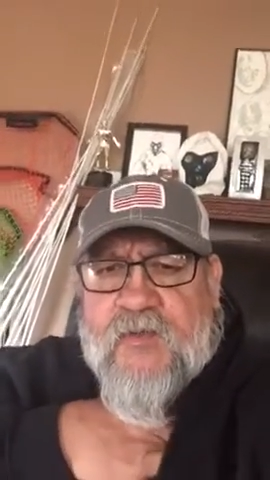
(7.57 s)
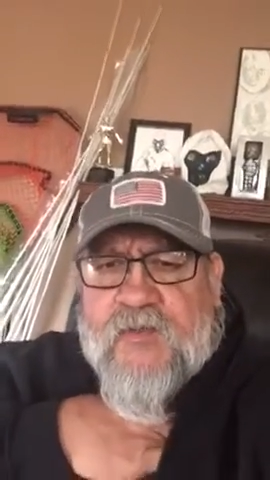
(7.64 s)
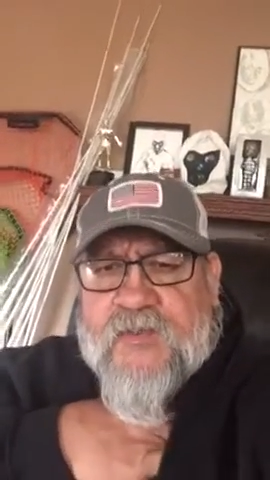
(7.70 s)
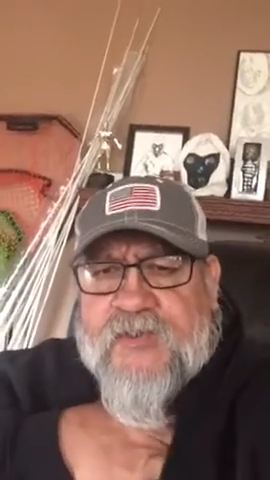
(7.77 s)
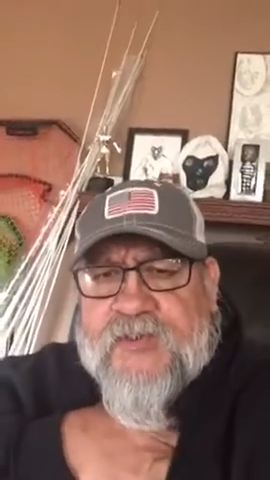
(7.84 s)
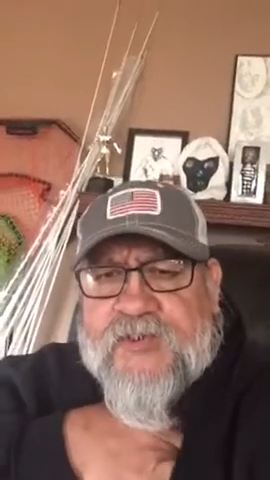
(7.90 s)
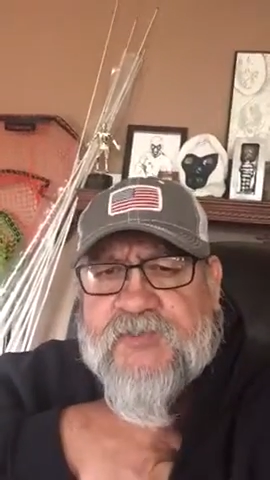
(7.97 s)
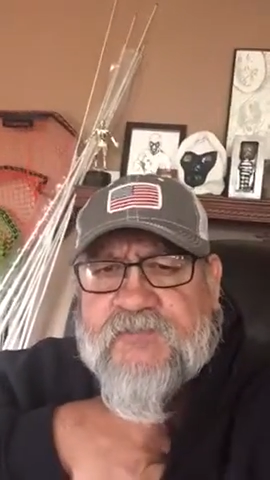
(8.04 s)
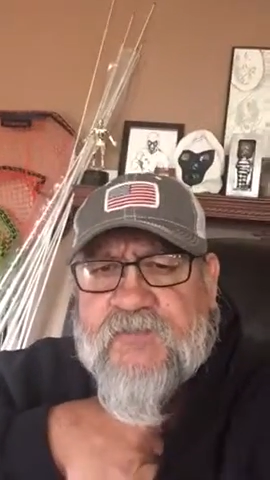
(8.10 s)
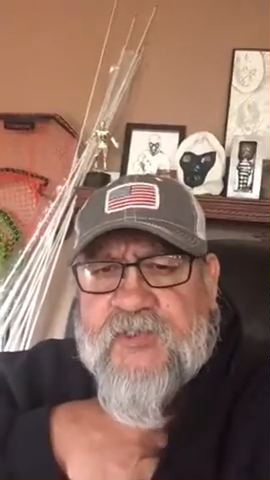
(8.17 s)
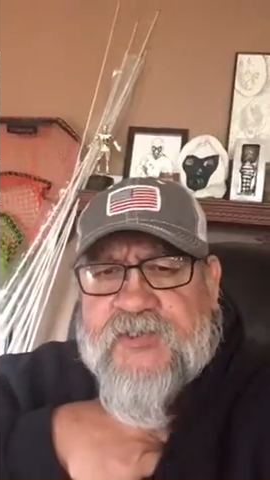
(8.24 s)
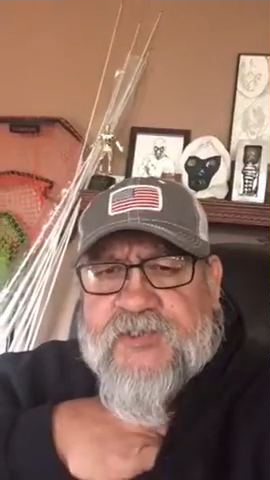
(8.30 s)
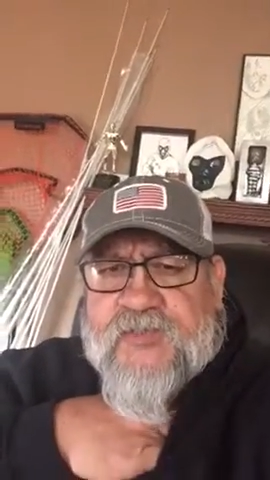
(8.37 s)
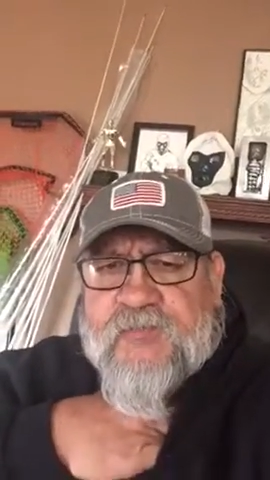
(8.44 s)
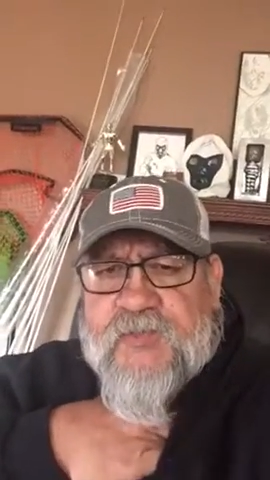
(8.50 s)
Well, this is
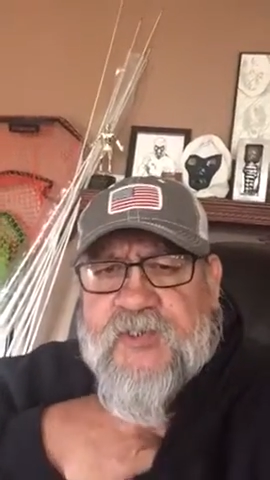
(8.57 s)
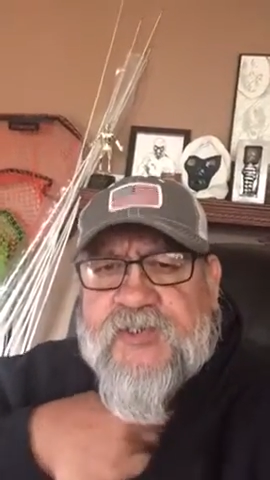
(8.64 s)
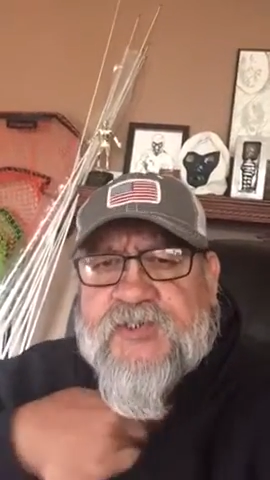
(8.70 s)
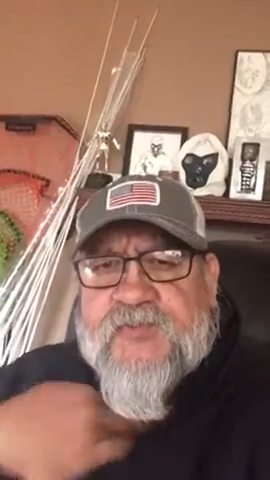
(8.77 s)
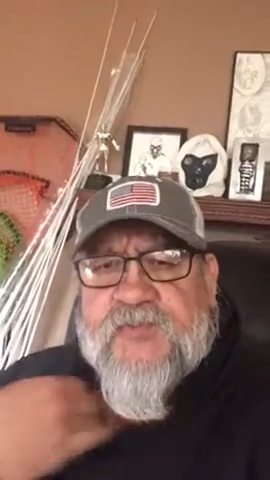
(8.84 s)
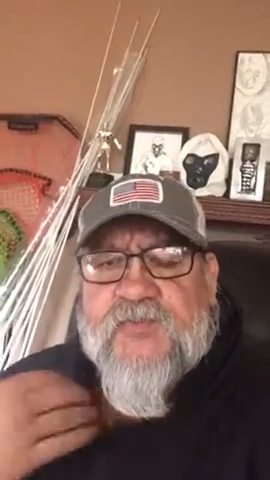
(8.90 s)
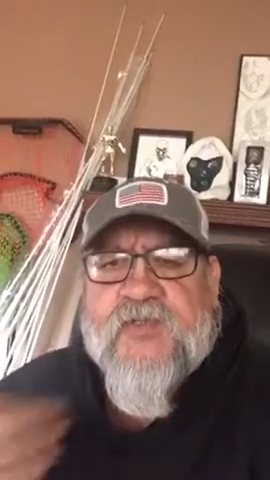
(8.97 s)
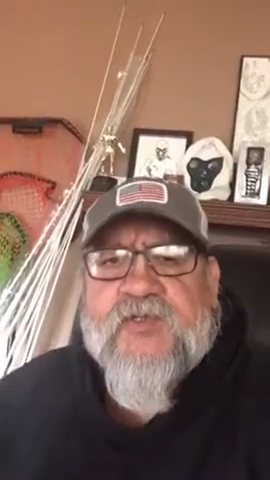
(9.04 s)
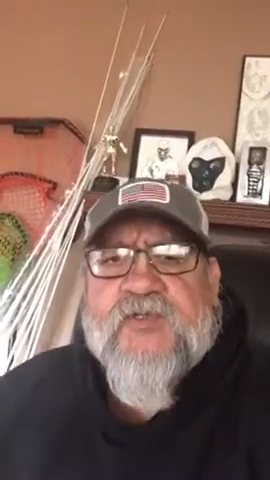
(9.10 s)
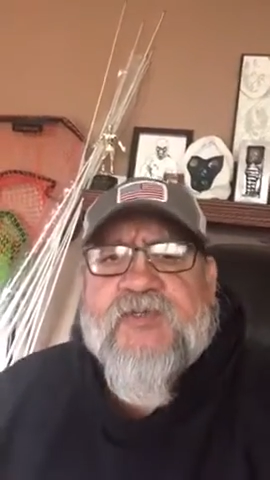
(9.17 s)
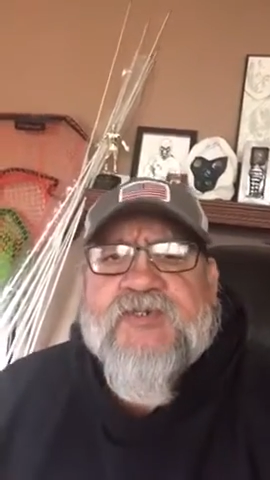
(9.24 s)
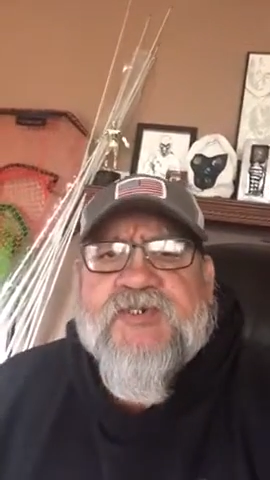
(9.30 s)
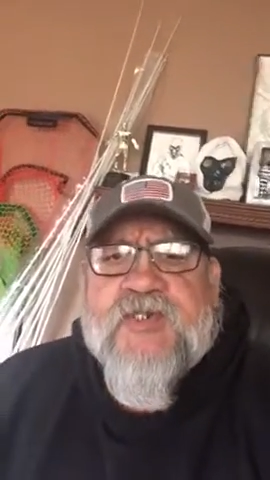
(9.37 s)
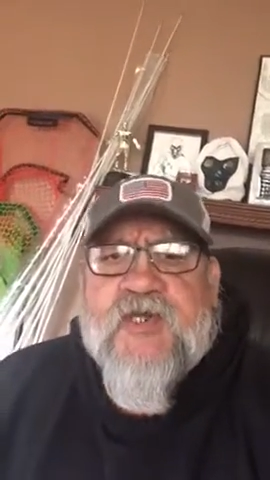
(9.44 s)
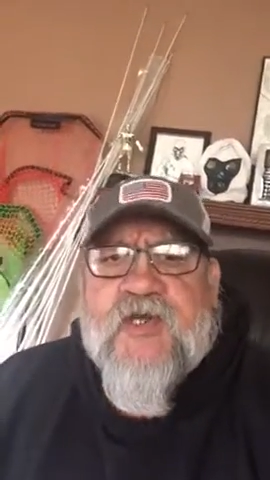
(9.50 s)
fixing to be some real
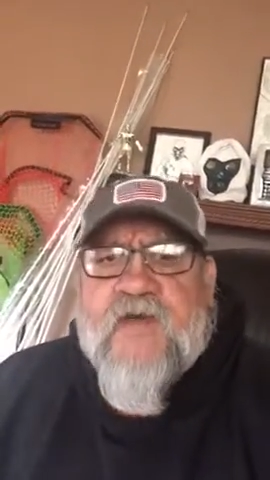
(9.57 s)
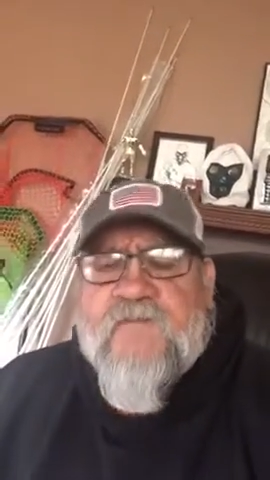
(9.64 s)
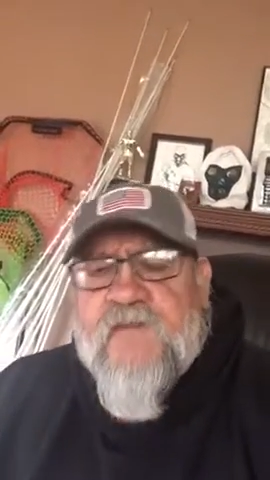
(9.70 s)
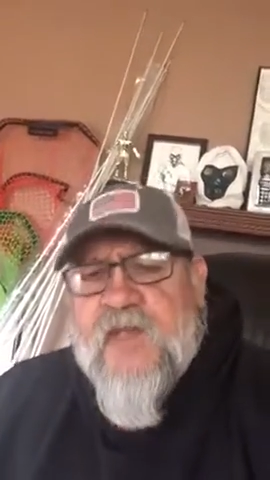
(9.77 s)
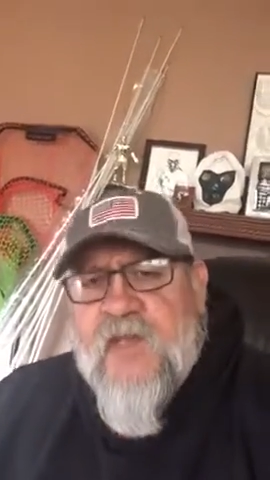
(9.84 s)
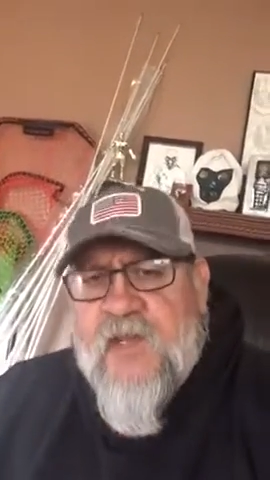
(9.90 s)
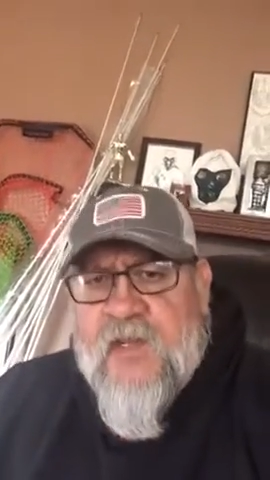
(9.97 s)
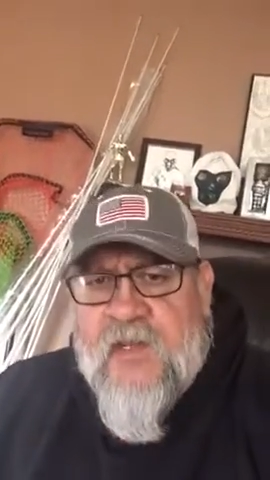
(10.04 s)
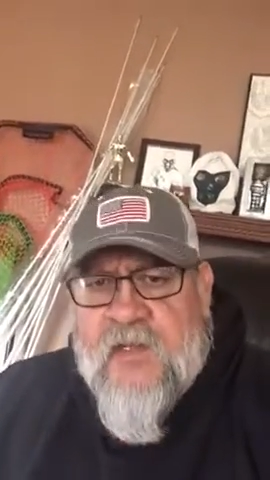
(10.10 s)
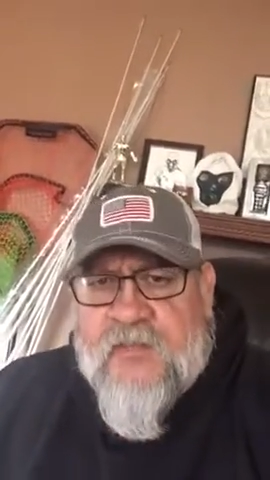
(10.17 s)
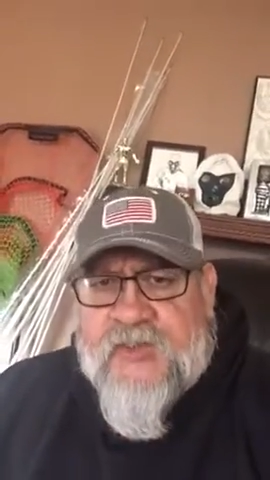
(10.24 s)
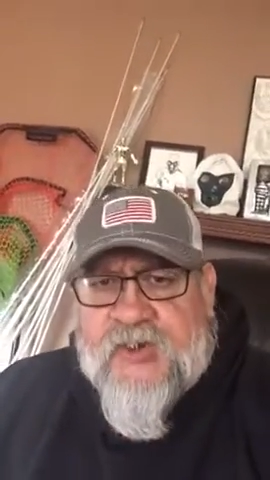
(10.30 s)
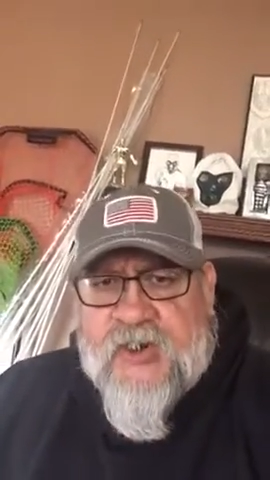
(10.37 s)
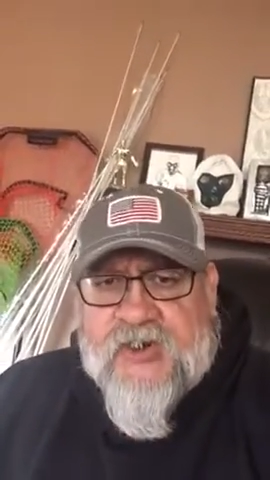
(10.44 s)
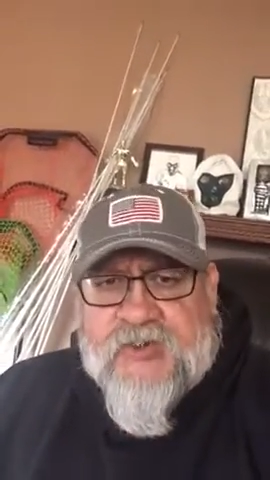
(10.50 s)
stuff.
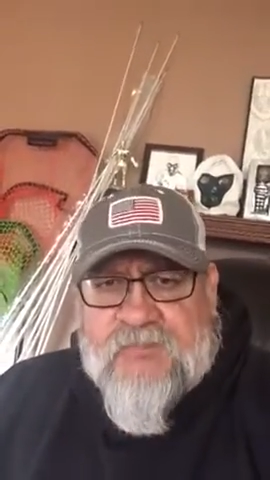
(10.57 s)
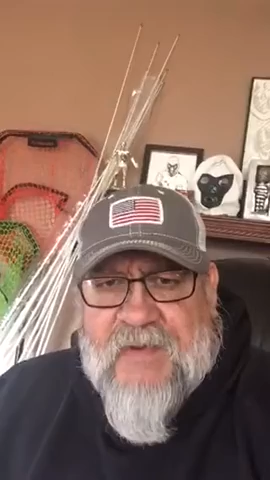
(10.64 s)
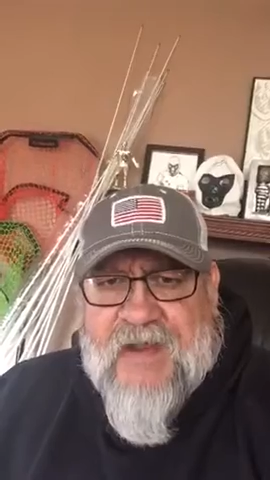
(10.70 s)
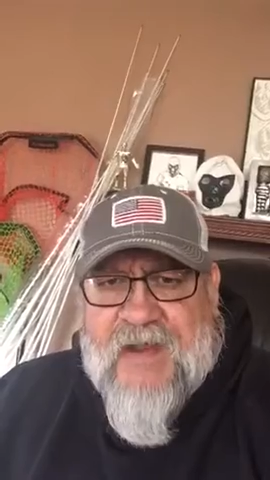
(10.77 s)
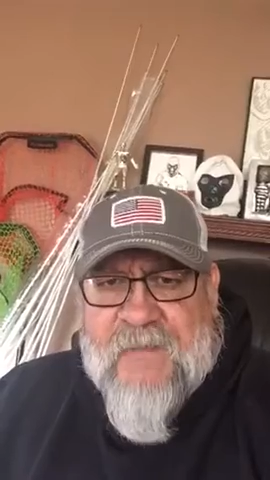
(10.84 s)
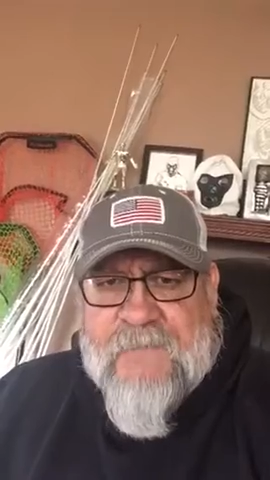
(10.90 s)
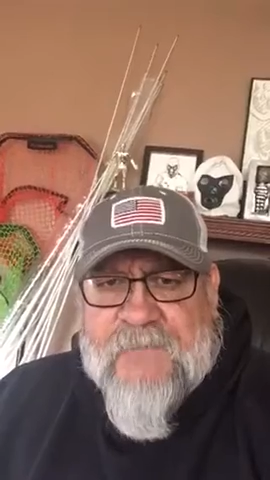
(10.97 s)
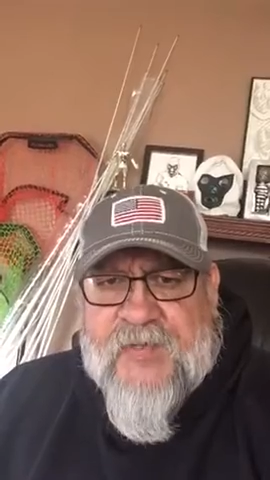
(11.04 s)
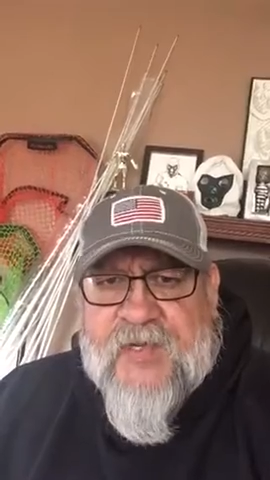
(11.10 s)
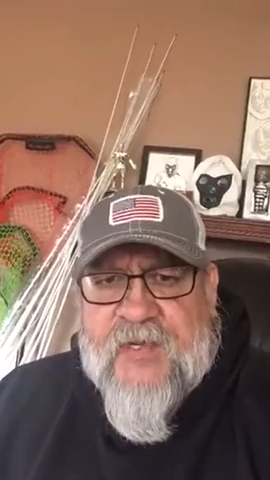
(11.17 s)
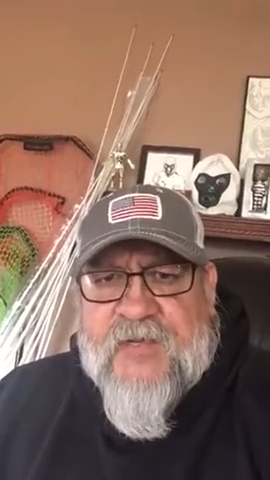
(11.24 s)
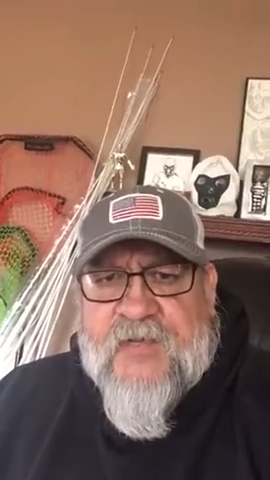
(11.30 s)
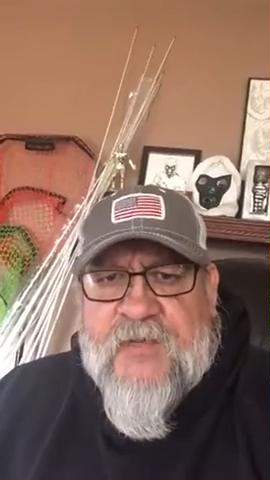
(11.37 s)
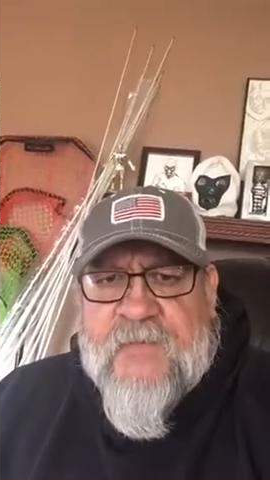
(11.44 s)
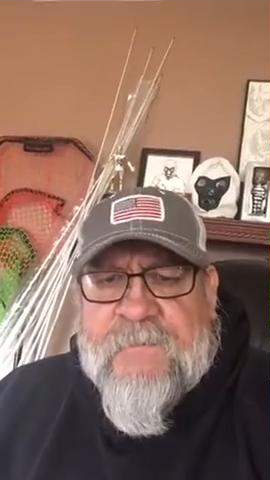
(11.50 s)
Just my
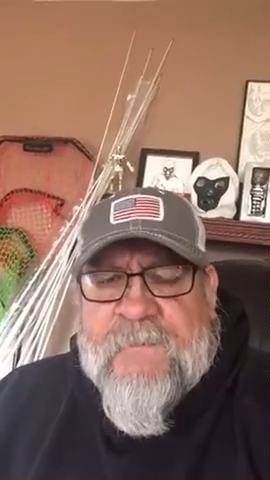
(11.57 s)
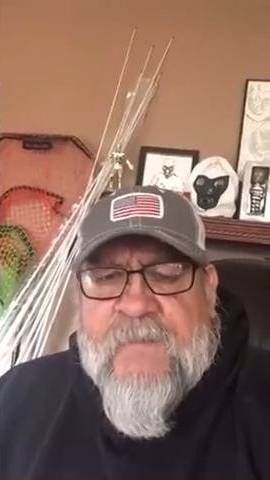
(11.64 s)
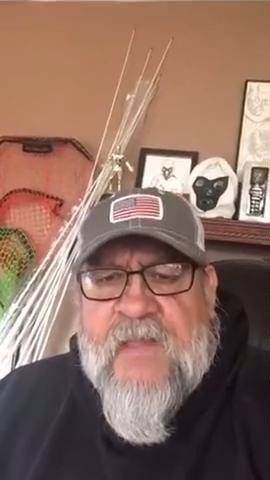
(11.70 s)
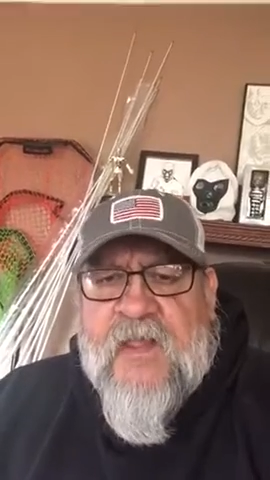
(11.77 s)
opinion.